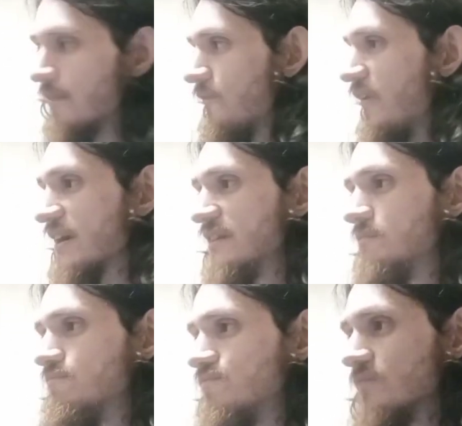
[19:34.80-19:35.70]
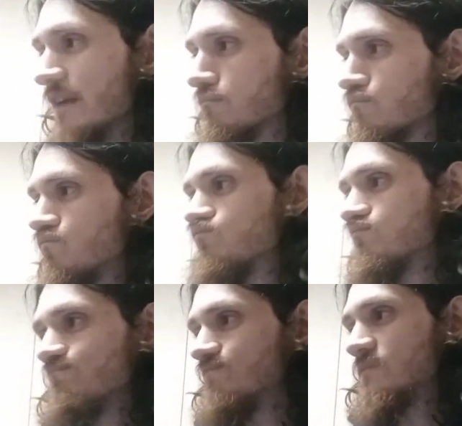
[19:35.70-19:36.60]
fucking, like,
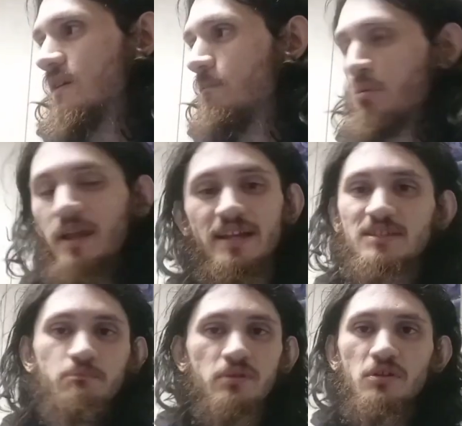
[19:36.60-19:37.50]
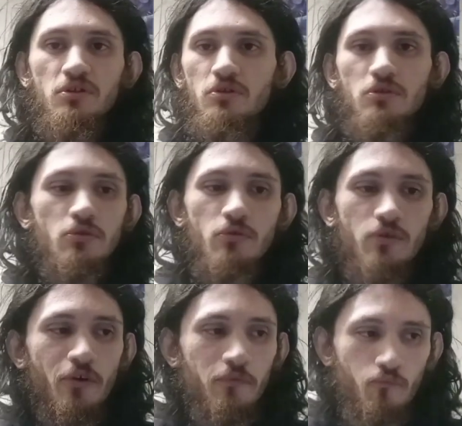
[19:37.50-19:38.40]
Blaze Blue
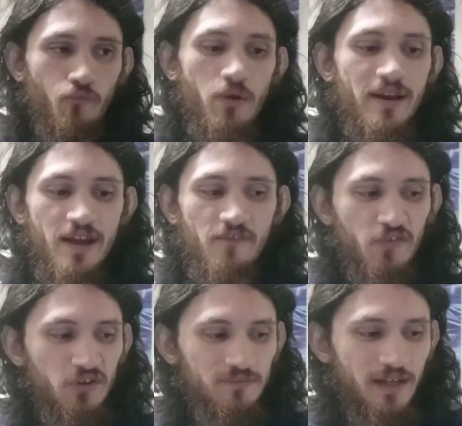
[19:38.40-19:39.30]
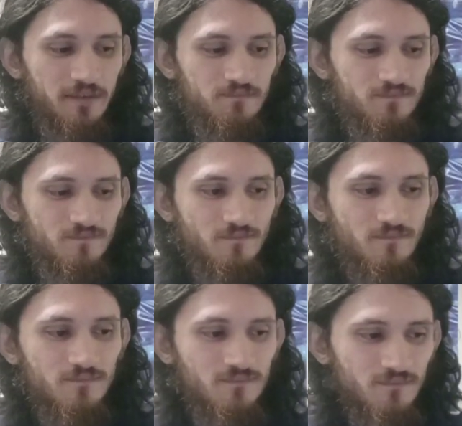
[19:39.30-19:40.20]
or whatever, like,
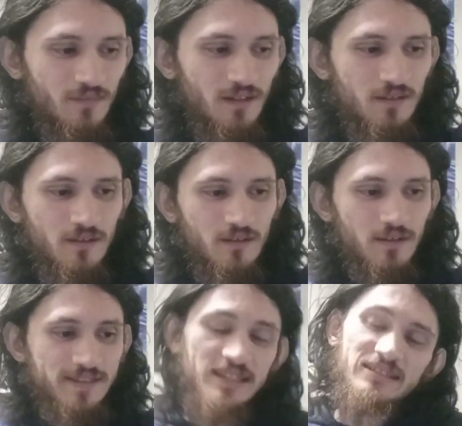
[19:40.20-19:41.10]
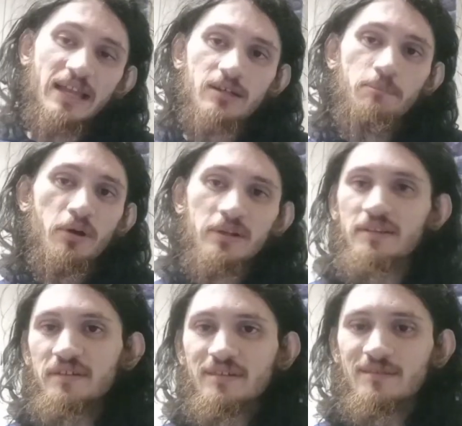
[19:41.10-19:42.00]
yes, I could put
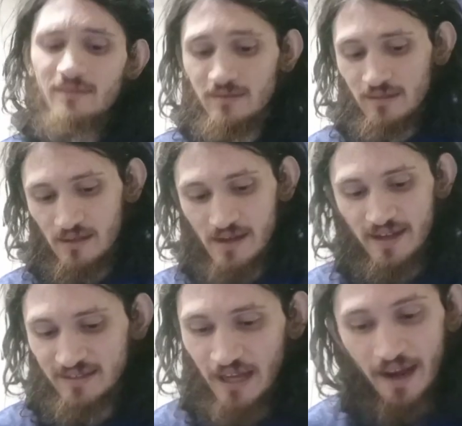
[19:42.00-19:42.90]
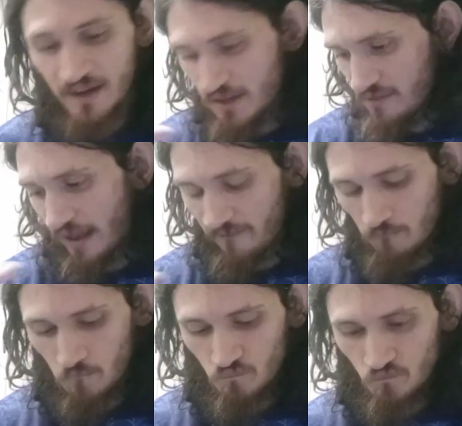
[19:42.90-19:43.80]
in the... yes, I could, like,
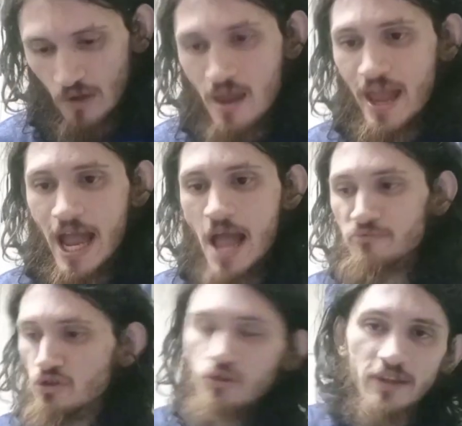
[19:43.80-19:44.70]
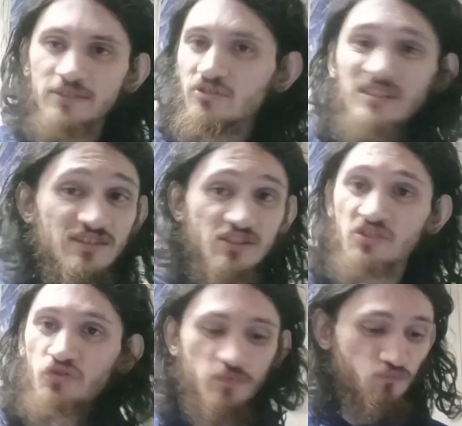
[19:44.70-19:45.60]
absolutely
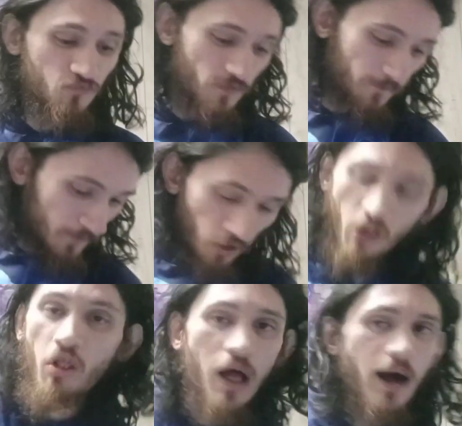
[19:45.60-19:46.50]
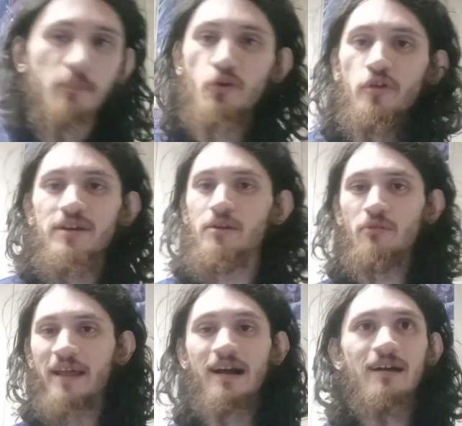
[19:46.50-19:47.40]
just clobber you.
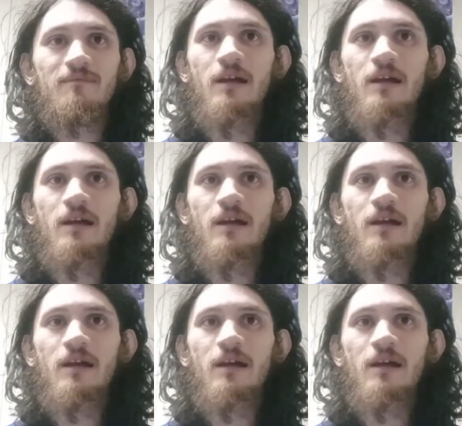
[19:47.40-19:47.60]
Like,